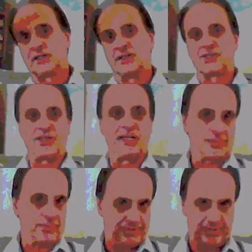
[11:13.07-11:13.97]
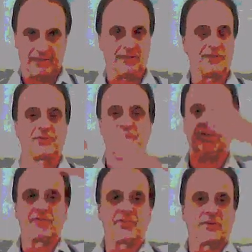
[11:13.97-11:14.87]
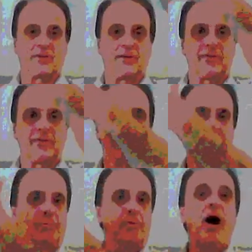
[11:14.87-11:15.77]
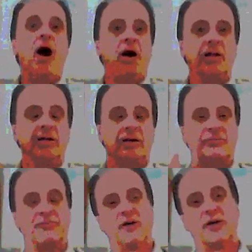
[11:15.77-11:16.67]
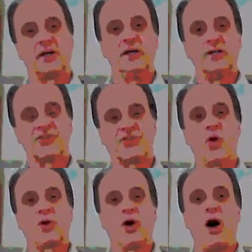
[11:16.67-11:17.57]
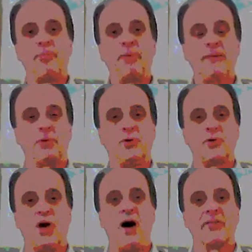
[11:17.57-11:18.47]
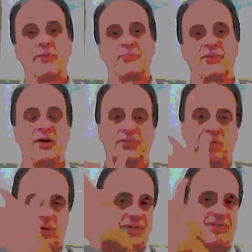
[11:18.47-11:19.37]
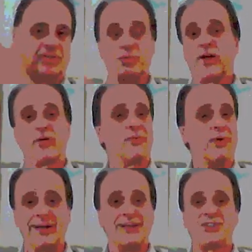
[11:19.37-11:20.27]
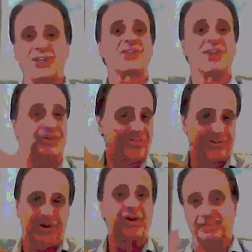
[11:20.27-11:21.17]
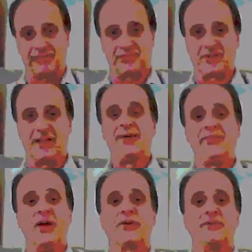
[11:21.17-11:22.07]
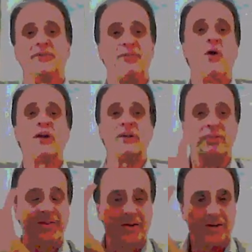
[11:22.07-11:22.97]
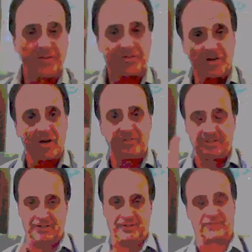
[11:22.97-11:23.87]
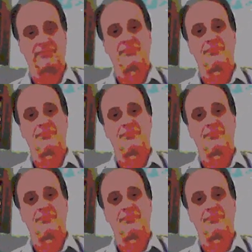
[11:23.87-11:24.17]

constituency, this cabal of so-called people who call themselves Christians. They're really just conservatives. They're devoted to their conservatism,